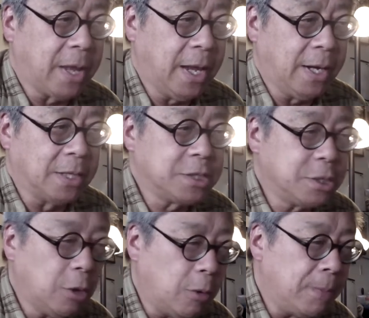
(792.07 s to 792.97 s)
And a
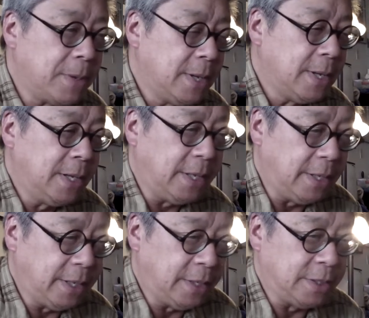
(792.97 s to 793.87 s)
slope
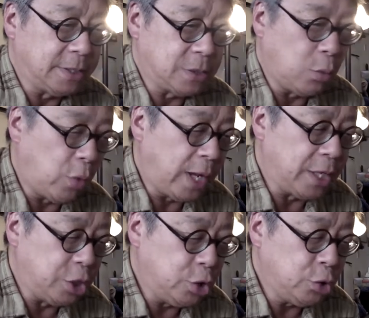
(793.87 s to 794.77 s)
is
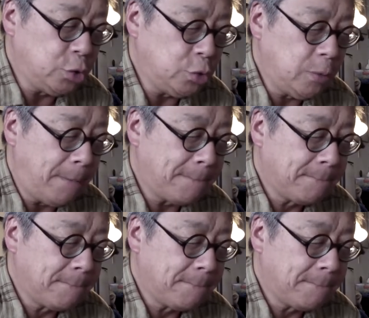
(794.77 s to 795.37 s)
when you